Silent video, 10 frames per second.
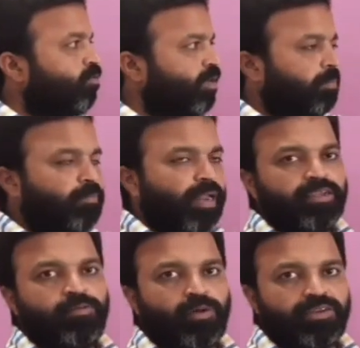we apply
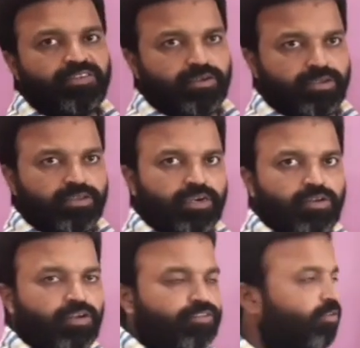inverse z
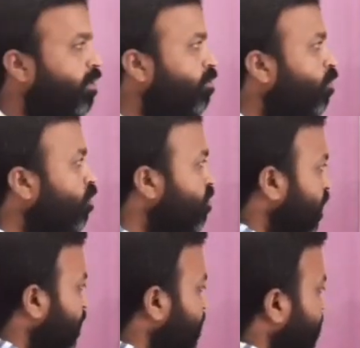transform on both
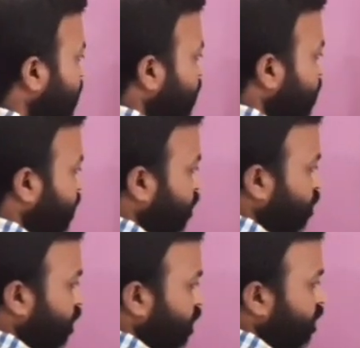sides.
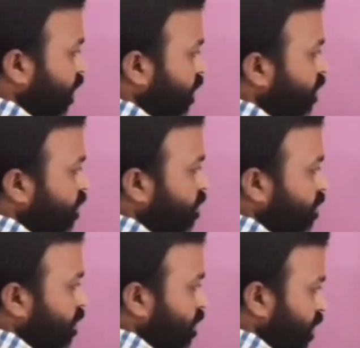Then we
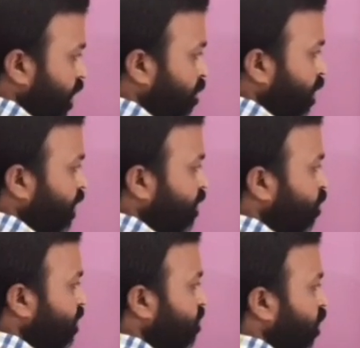apply
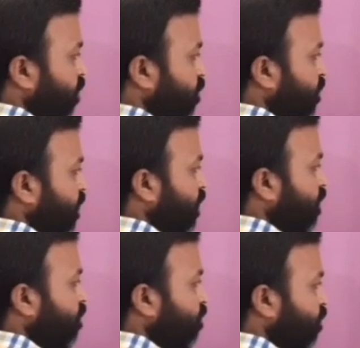inverse
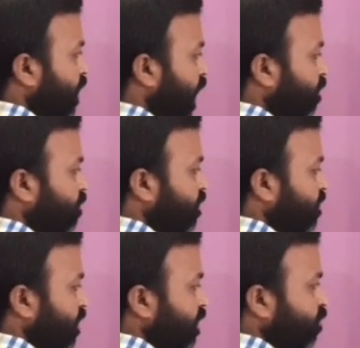transformation. We
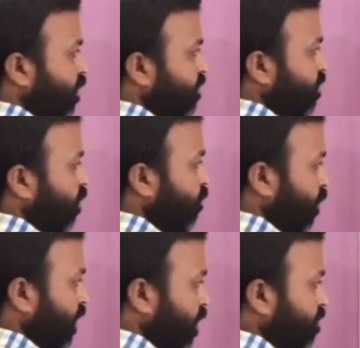have z inverse of
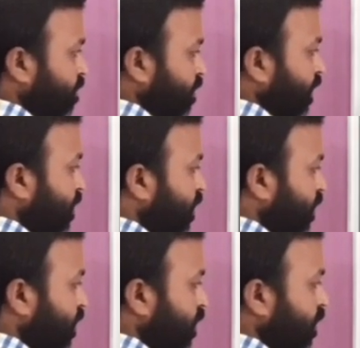y of z.